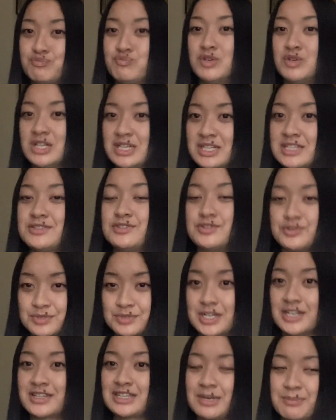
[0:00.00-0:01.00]
really do
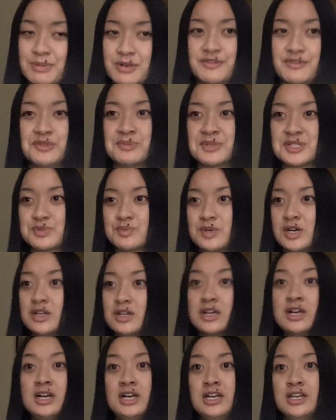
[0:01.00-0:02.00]
like that perfume as
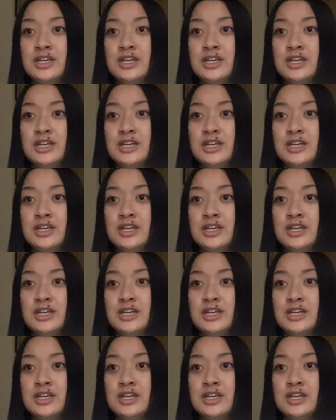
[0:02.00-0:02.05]
well.